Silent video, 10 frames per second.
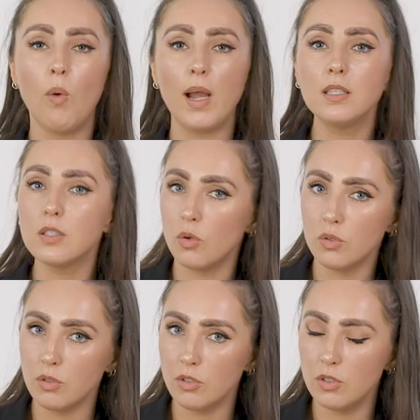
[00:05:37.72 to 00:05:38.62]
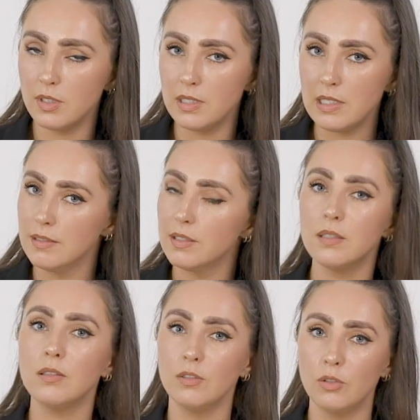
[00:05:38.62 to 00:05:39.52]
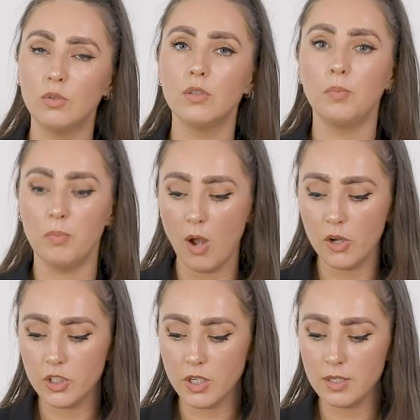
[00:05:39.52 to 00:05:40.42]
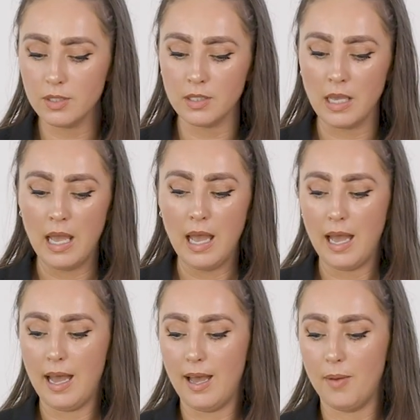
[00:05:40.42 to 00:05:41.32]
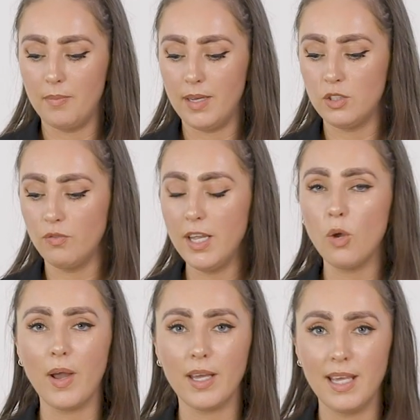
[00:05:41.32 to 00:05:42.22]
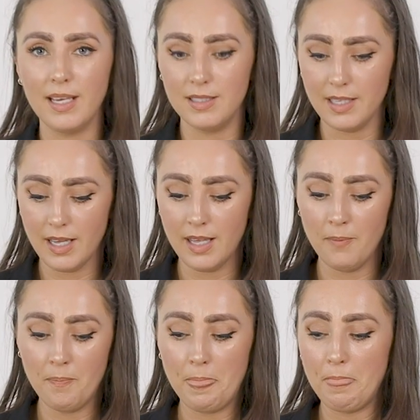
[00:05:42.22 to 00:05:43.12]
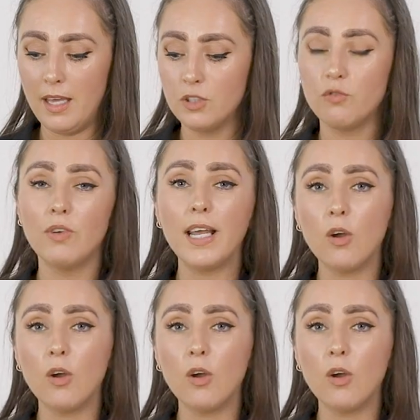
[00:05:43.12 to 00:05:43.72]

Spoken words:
whilst also using seasonal local produce. It's really quick and easy, it's really